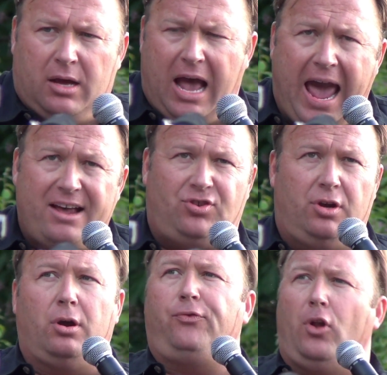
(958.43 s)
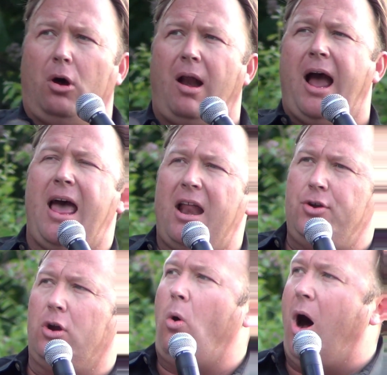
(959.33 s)
acid or fluoride out of
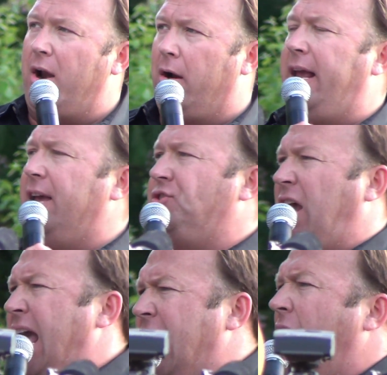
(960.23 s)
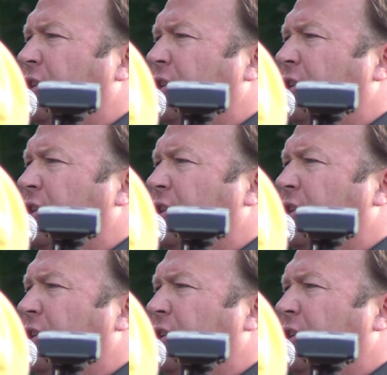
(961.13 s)
your water is an